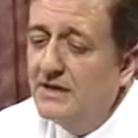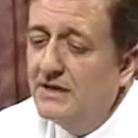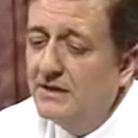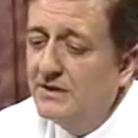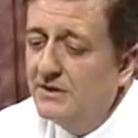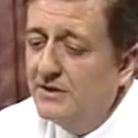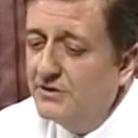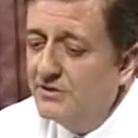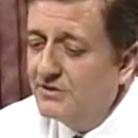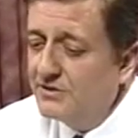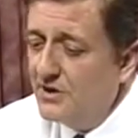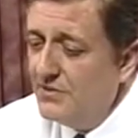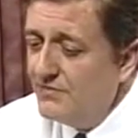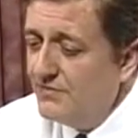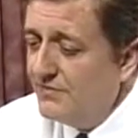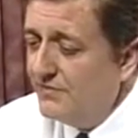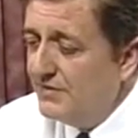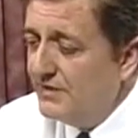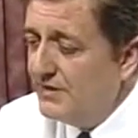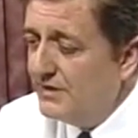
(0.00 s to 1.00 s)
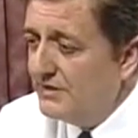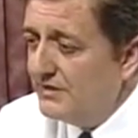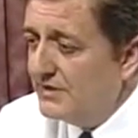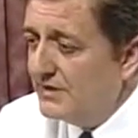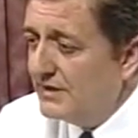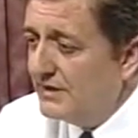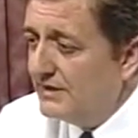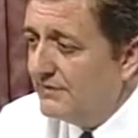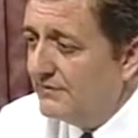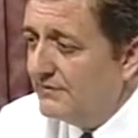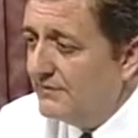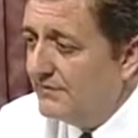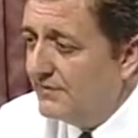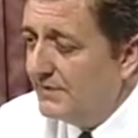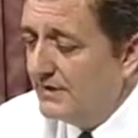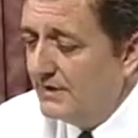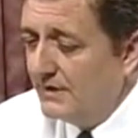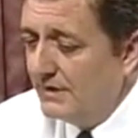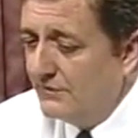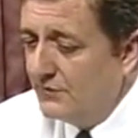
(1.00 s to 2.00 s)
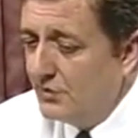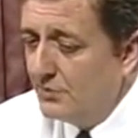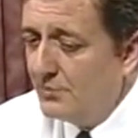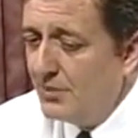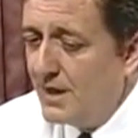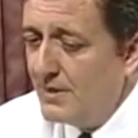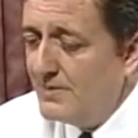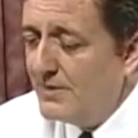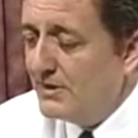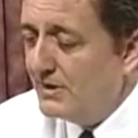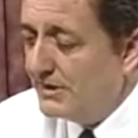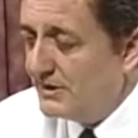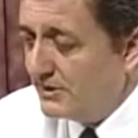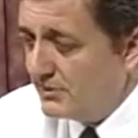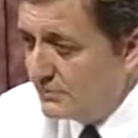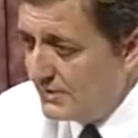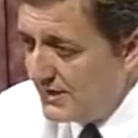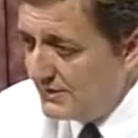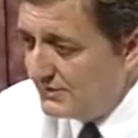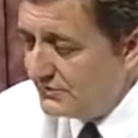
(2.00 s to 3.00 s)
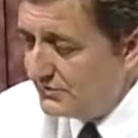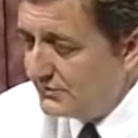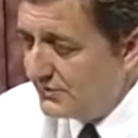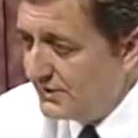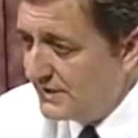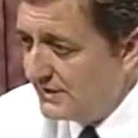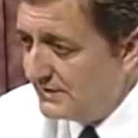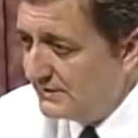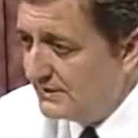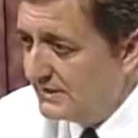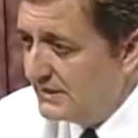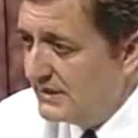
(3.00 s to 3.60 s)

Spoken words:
there's some fear that if you're primarily a restaurant,